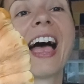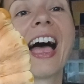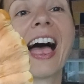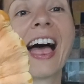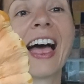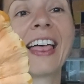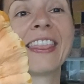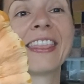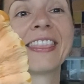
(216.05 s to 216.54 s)

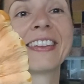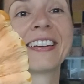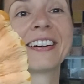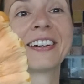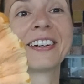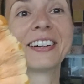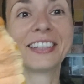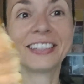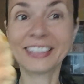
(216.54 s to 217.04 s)
And
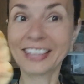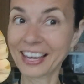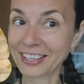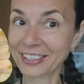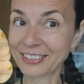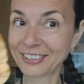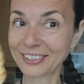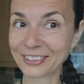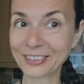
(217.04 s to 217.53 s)

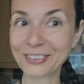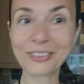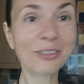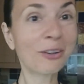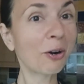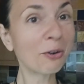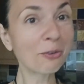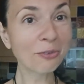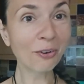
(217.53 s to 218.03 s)
yes,
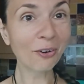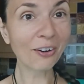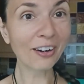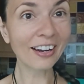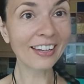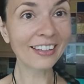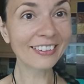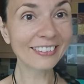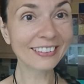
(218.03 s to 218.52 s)
go for
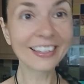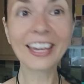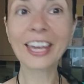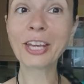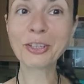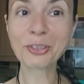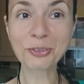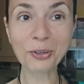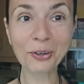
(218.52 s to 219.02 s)
it,
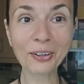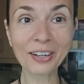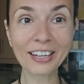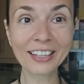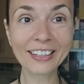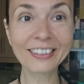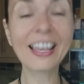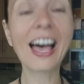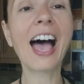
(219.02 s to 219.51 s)
enjoy
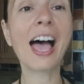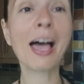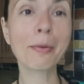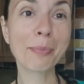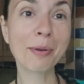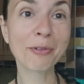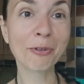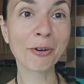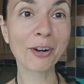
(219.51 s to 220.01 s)
it,
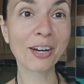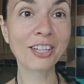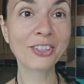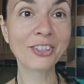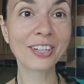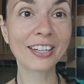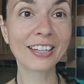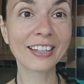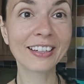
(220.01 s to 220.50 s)
happy
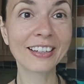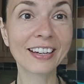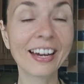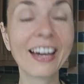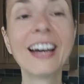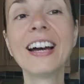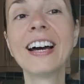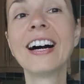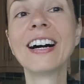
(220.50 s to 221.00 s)
foraging.
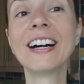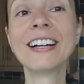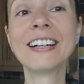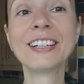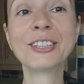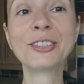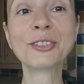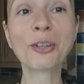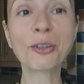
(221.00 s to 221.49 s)

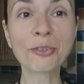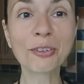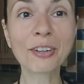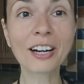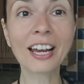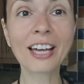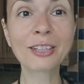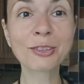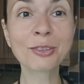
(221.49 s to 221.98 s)
Don't
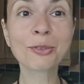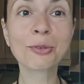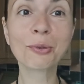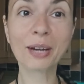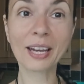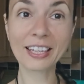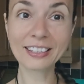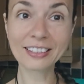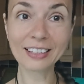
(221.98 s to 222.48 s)
forget to
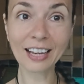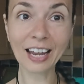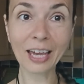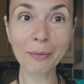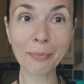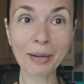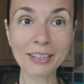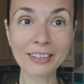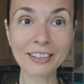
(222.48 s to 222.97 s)
hit the
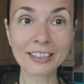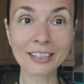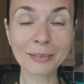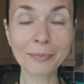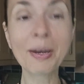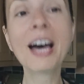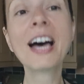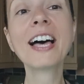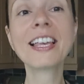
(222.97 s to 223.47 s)
like
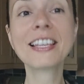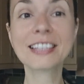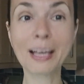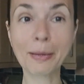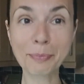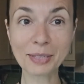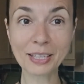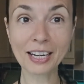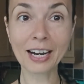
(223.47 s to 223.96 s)
button,
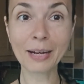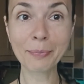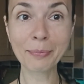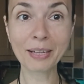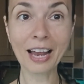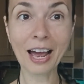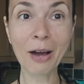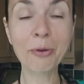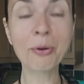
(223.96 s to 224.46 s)
subscribe
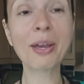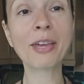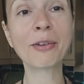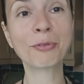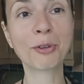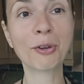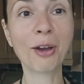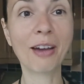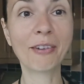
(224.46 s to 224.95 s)
now
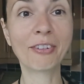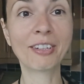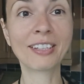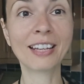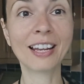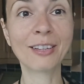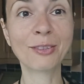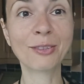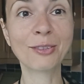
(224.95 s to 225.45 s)
if you haven't
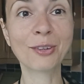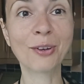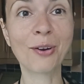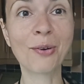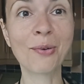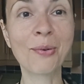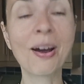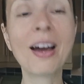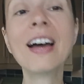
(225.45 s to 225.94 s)
done
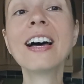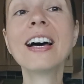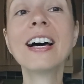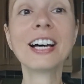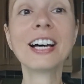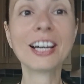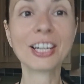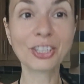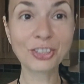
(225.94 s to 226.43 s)
so.
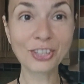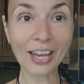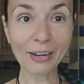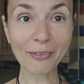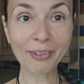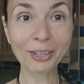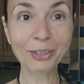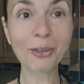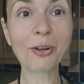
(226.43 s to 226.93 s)
Share
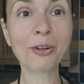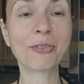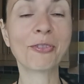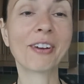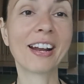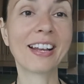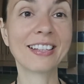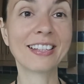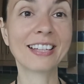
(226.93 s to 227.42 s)
with your
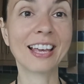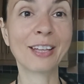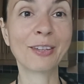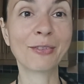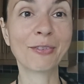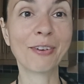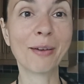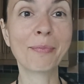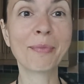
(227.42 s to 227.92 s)
friends and
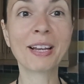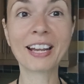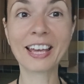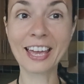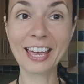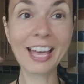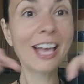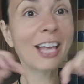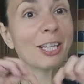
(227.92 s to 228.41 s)

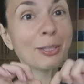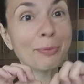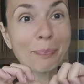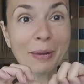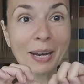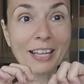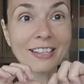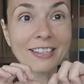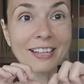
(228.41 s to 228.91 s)
family,
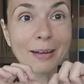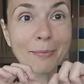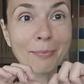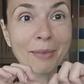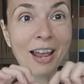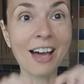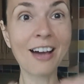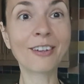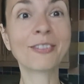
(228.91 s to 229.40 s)
spread some
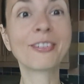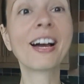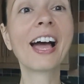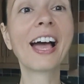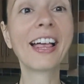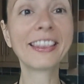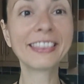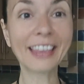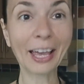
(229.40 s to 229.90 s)
love.
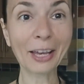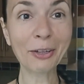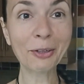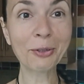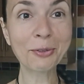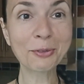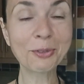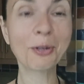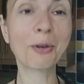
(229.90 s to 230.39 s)
Thank
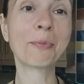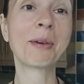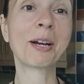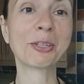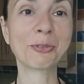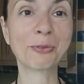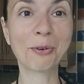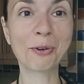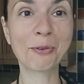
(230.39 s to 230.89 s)
you so
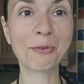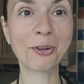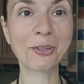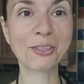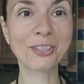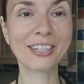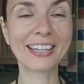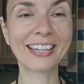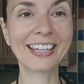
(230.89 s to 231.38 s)
much for
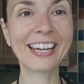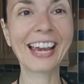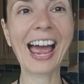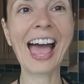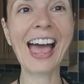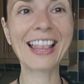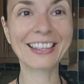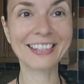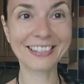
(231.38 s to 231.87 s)
watching
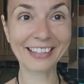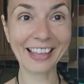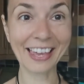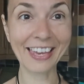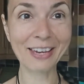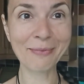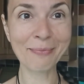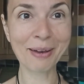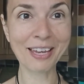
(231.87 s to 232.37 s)
and
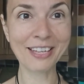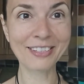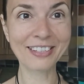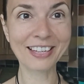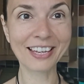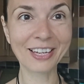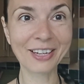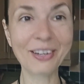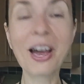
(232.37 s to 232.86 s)
stay
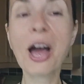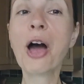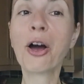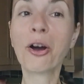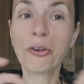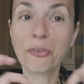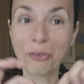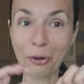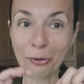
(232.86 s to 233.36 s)
amazing.
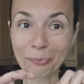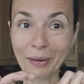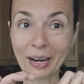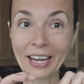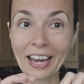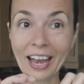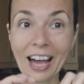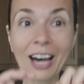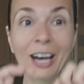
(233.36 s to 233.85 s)
From
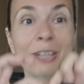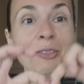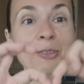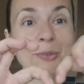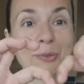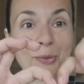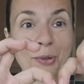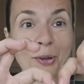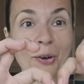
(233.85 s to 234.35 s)
my heart
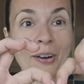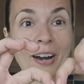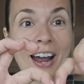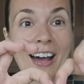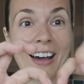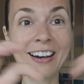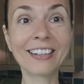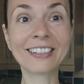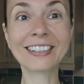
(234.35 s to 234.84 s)
to your
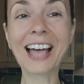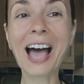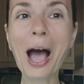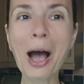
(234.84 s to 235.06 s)
heart.